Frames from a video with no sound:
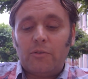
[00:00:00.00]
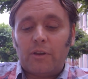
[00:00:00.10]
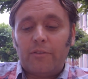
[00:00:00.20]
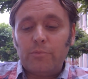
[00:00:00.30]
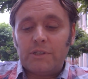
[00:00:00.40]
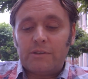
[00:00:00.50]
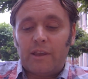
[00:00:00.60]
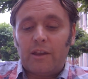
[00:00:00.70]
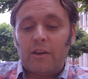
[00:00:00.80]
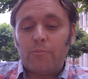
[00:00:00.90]
government is
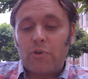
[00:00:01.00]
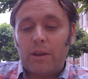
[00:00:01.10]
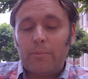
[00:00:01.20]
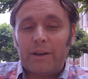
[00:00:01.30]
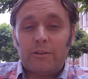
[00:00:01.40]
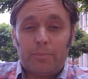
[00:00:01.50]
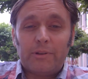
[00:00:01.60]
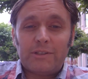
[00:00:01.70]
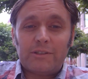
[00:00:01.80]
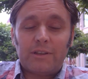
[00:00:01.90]
thinking of bringing back
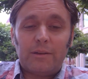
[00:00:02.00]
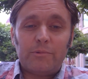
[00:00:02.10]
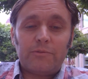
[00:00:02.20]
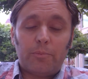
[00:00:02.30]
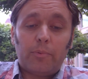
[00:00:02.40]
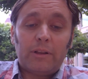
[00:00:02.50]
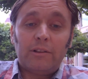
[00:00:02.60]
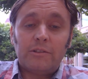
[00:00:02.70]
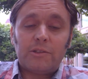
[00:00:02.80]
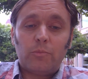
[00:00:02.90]
deposit schemes for
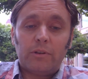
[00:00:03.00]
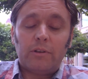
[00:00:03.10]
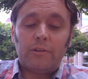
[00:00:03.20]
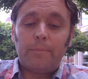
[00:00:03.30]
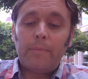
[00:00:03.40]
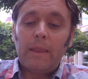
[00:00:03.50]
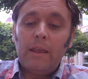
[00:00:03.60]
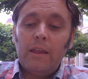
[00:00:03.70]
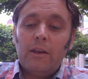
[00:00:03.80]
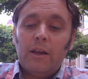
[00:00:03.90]
bottles and whatnot.
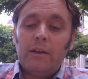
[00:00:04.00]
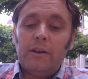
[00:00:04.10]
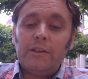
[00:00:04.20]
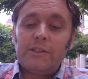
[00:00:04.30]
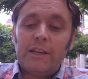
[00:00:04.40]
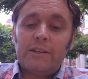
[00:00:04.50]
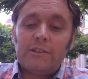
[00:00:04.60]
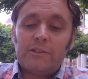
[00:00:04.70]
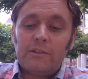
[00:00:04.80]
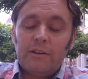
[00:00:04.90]
It
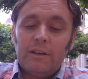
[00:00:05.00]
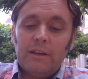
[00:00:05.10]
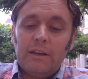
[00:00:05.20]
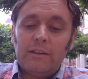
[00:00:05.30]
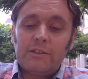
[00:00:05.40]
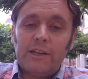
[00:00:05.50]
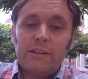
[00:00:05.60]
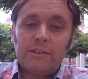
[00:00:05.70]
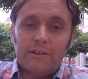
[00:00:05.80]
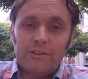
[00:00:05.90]
takes
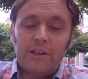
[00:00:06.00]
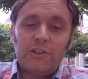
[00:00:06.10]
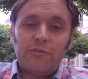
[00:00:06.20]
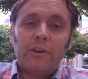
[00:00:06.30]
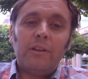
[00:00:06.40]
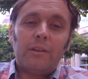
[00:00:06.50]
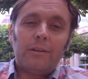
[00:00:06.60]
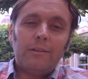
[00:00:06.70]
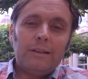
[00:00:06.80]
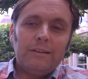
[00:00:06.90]
it a stage
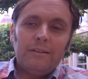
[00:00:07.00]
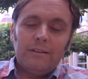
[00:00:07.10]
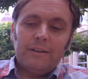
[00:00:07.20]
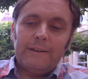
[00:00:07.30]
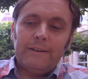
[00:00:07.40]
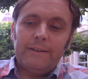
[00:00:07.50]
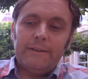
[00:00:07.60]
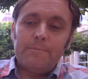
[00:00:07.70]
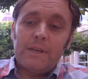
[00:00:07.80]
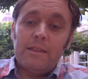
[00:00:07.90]
further,
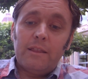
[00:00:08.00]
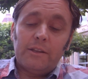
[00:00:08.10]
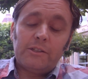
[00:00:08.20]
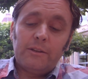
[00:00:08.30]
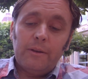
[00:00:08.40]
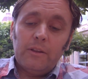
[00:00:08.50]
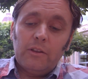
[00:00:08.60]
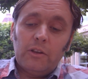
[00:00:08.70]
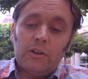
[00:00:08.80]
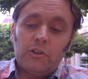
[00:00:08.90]
in that
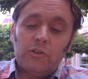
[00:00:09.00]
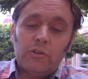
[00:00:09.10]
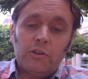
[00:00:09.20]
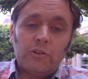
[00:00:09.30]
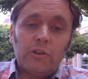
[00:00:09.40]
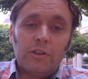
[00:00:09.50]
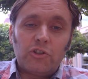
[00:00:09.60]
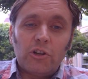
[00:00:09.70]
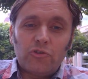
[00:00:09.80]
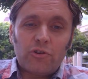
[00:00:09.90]
the
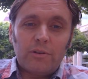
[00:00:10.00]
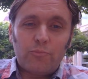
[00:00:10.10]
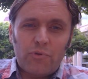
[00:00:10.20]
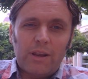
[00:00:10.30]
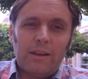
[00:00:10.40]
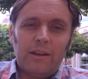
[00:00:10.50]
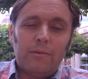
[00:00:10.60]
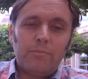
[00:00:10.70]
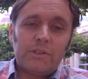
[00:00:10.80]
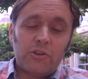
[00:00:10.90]
children bringing
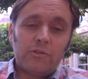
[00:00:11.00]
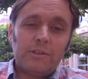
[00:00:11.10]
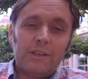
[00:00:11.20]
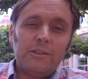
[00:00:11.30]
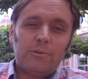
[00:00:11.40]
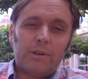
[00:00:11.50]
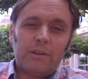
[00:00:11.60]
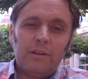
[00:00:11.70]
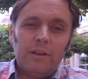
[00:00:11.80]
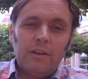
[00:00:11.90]
in materials into
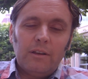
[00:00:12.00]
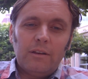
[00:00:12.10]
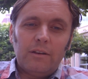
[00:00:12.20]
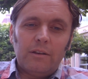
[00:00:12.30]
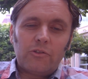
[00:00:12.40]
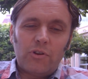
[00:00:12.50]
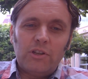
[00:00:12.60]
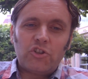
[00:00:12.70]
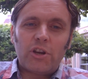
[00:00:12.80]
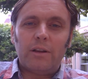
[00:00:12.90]
our
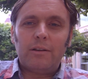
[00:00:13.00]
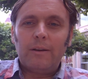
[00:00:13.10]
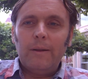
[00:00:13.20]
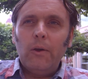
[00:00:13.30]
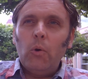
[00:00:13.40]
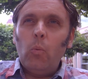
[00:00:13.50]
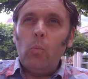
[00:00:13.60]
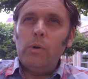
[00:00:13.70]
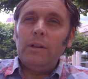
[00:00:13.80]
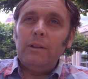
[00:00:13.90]
green shed
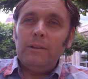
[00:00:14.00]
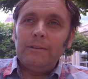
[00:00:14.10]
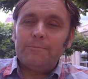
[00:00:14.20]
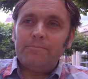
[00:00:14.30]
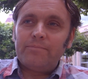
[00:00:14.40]
will